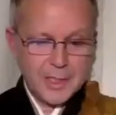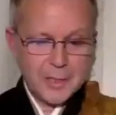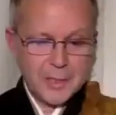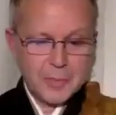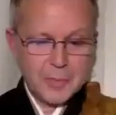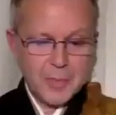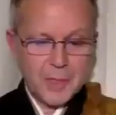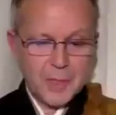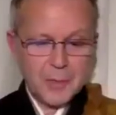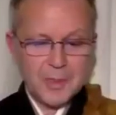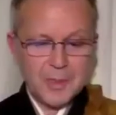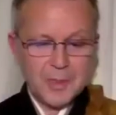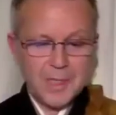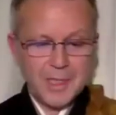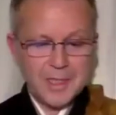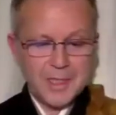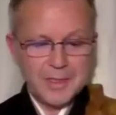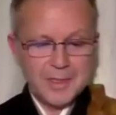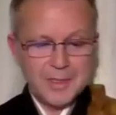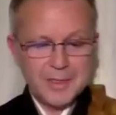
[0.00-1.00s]
the
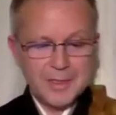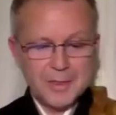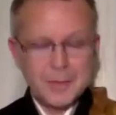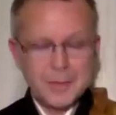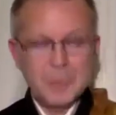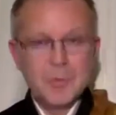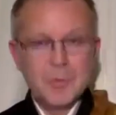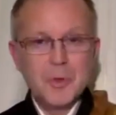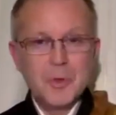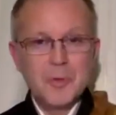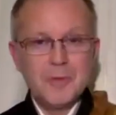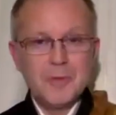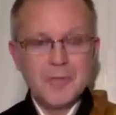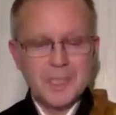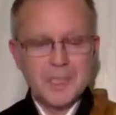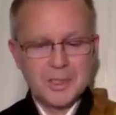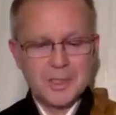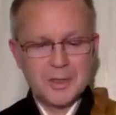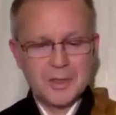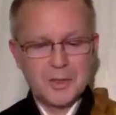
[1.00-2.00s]
east mountain
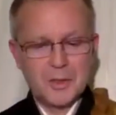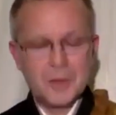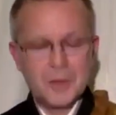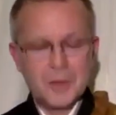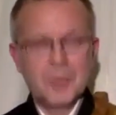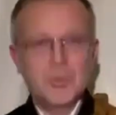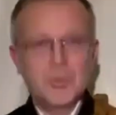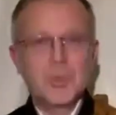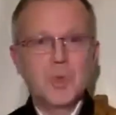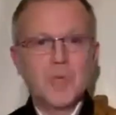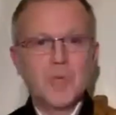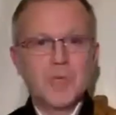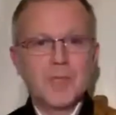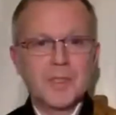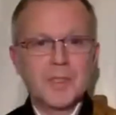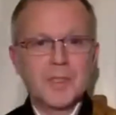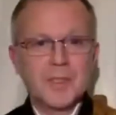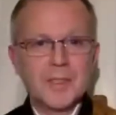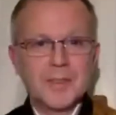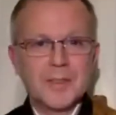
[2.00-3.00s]
moving
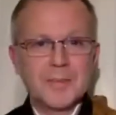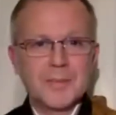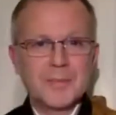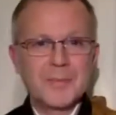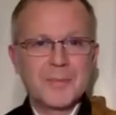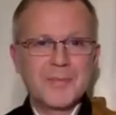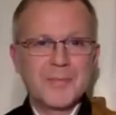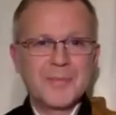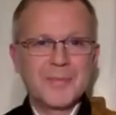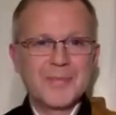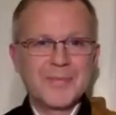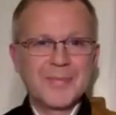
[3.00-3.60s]
over water.